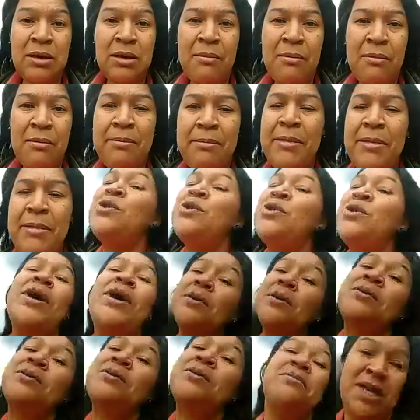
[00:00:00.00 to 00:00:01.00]

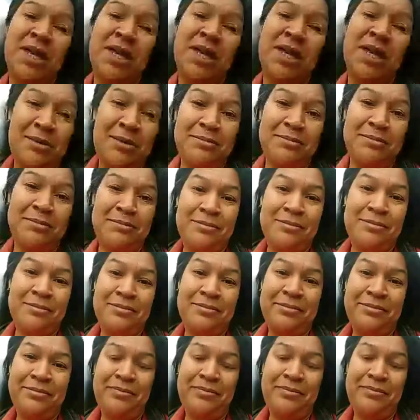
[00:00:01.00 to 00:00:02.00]
understood
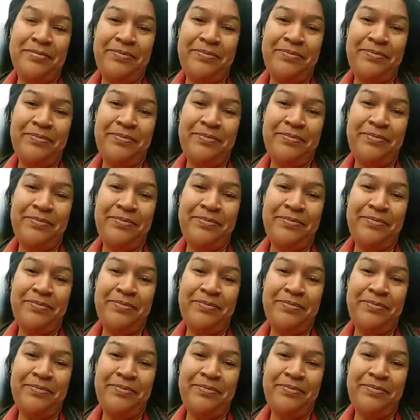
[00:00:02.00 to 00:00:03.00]
this is
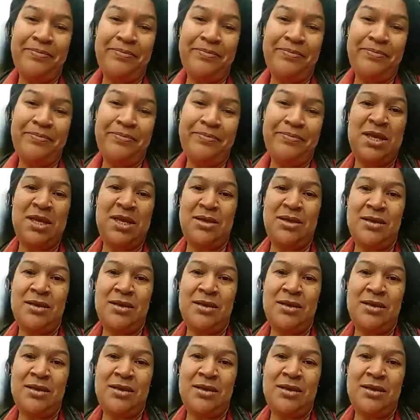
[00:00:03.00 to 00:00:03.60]
my matter,